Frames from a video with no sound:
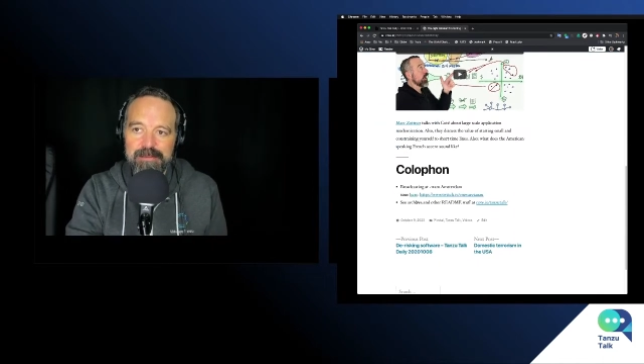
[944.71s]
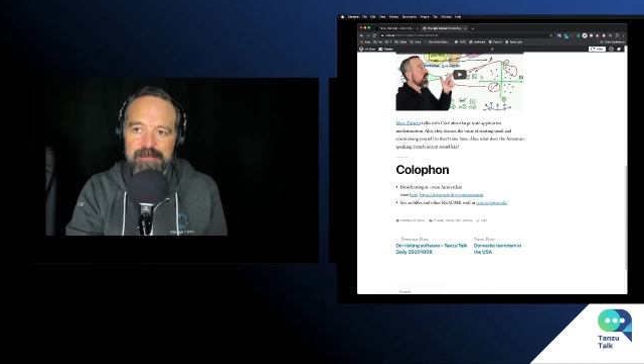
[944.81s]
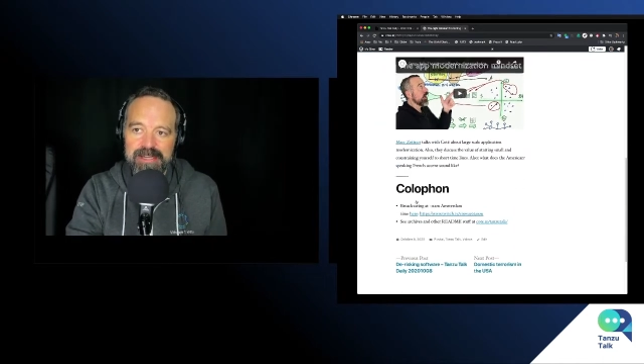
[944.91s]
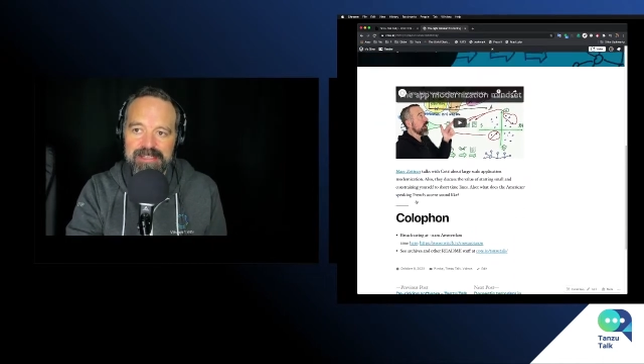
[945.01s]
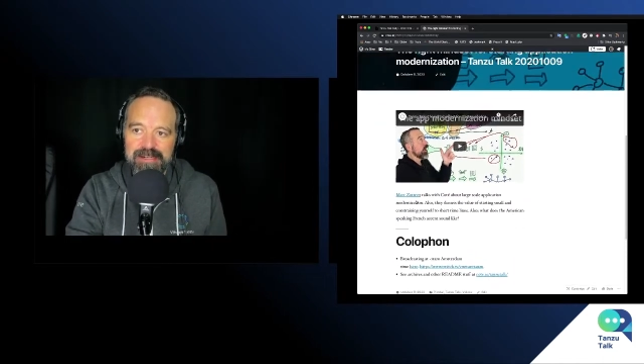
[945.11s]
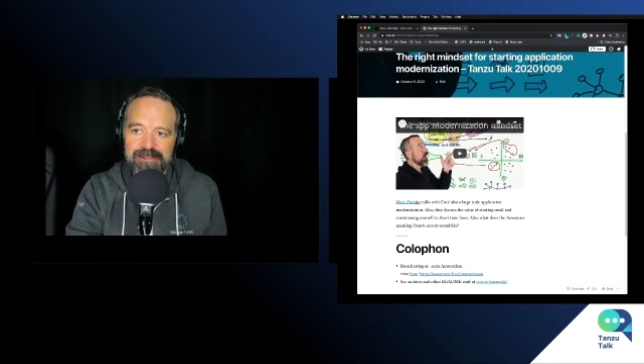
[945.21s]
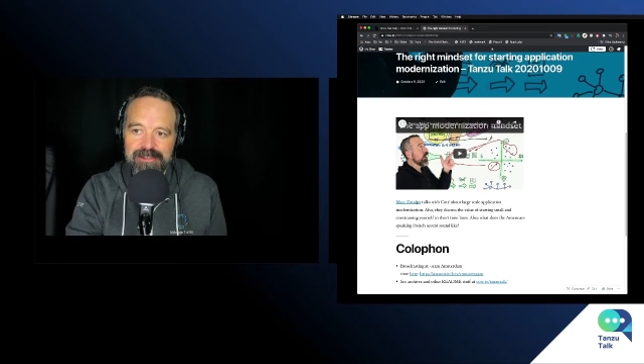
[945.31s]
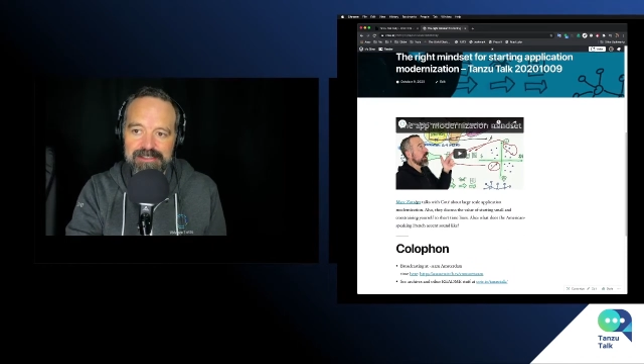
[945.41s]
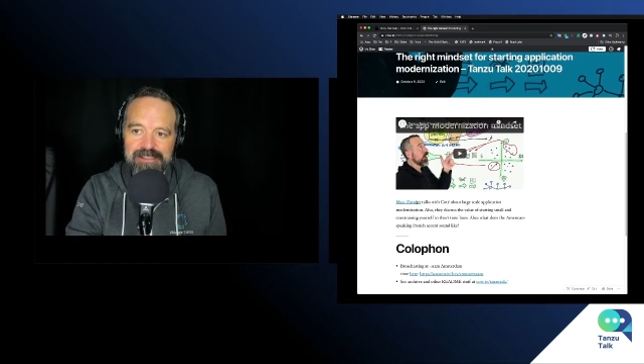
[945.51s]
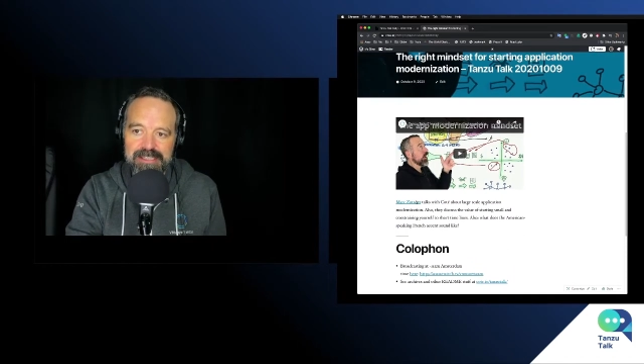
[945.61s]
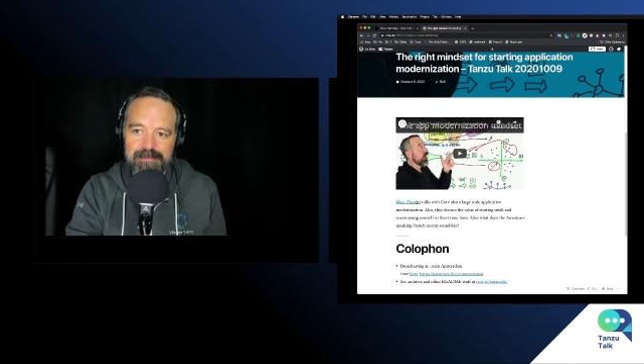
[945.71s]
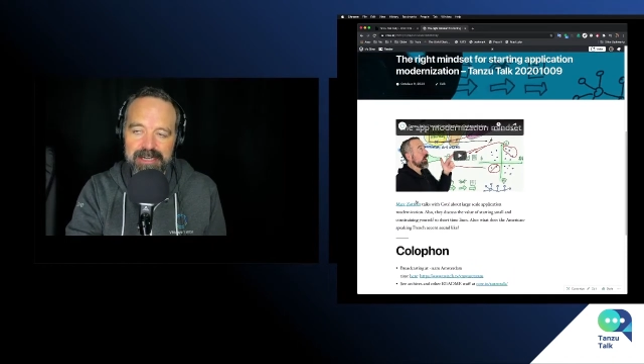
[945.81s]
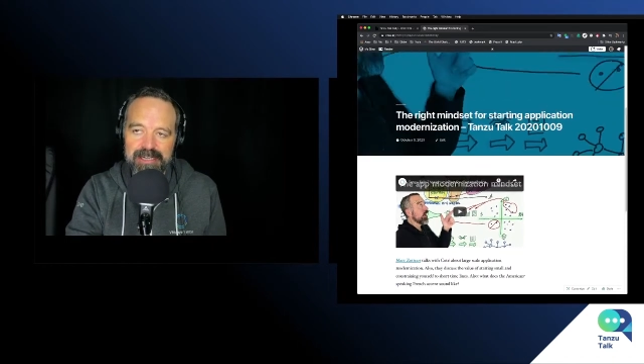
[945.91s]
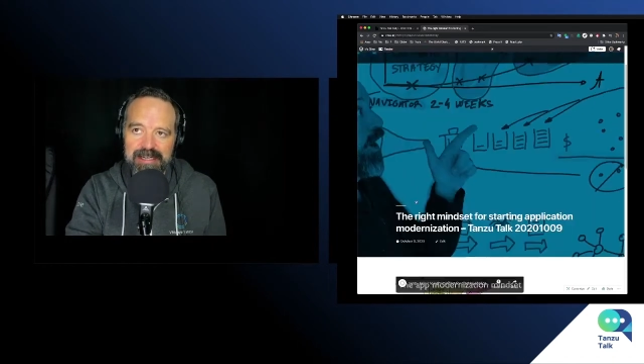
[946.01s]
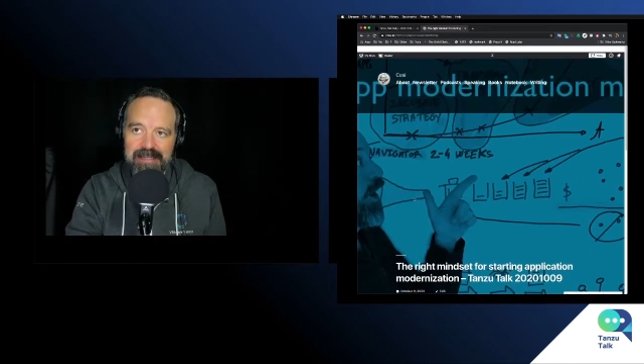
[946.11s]
But, you know, you can see
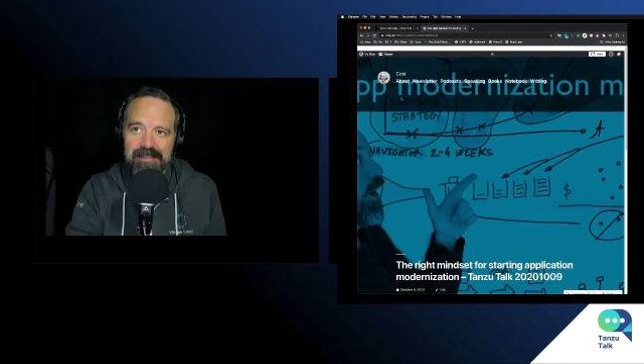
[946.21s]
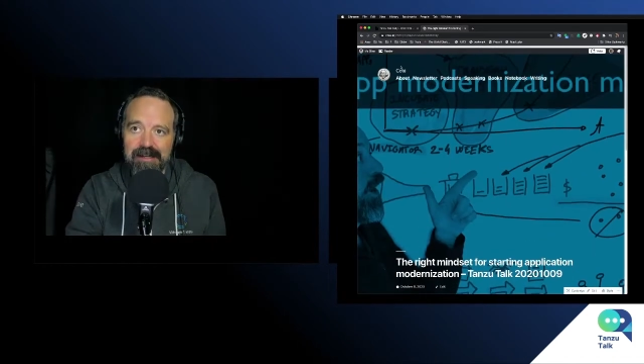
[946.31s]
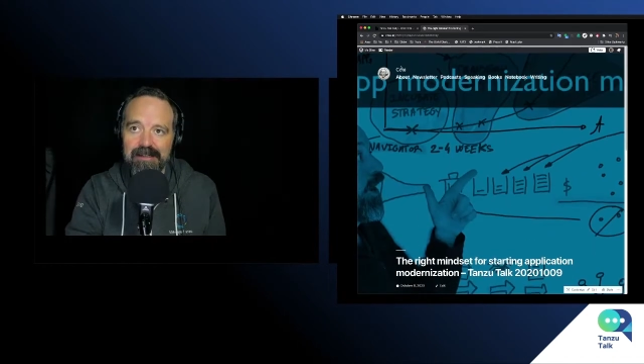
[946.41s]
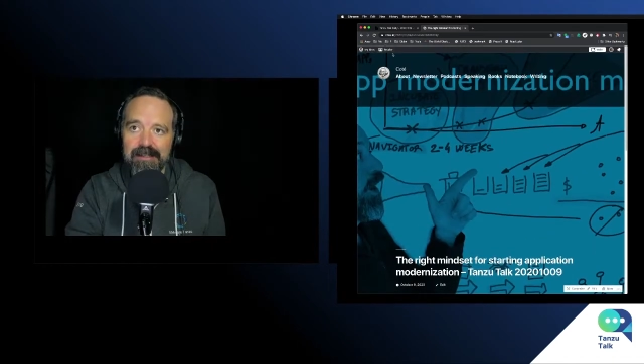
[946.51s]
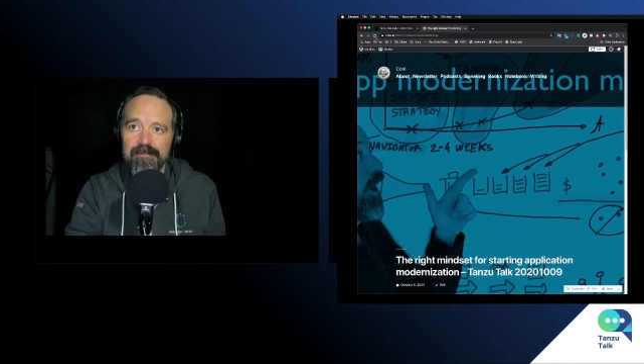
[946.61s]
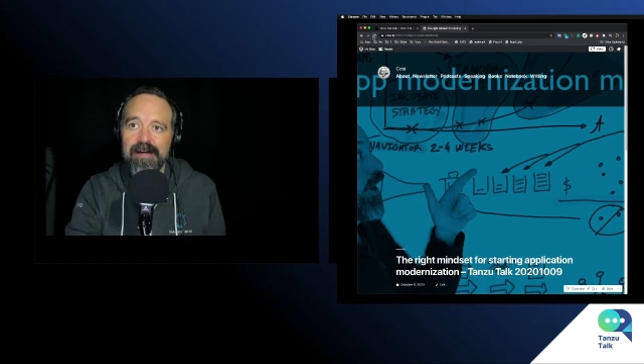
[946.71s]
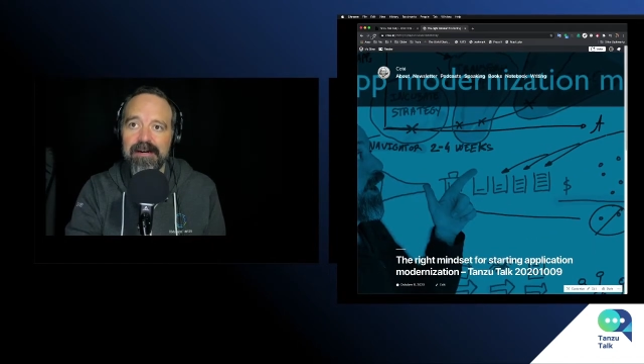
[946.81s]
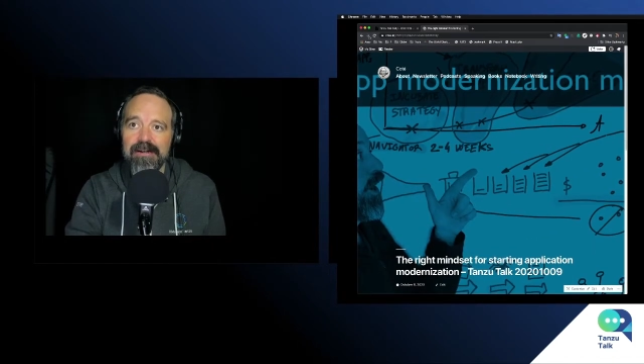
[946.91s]
Mark and I talking about